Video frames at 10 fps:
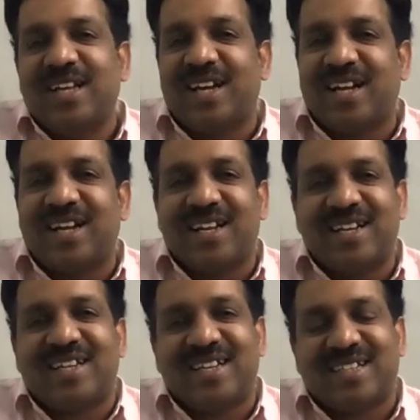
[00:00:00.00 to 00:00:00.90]
uh,
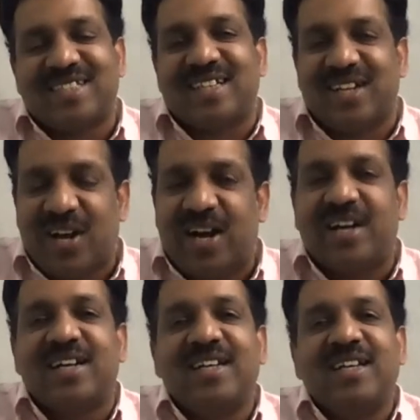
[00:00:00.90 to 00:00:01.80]
it, it's uh,
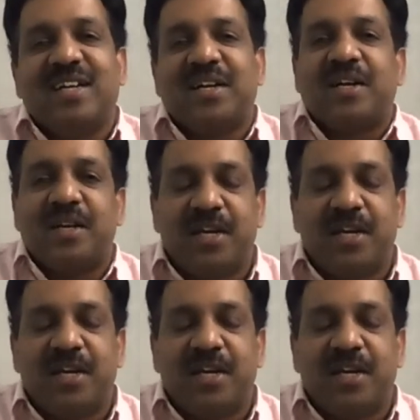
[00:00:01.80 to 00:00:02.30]
hard uh,